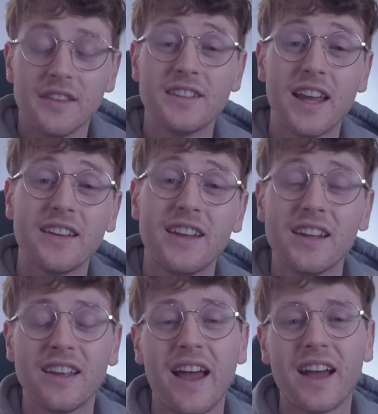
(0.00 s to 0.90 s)
The
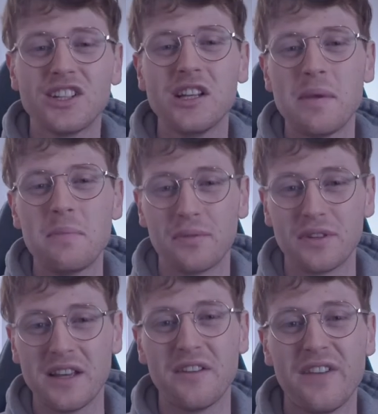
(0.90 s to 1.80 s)
technique can actually be
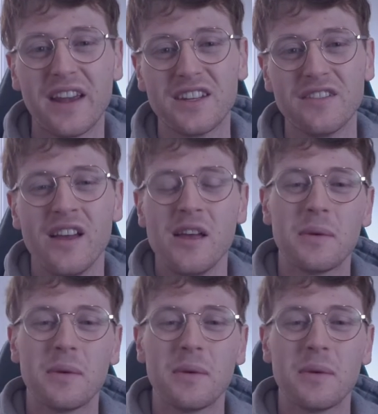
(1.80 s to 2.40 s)
pretty effective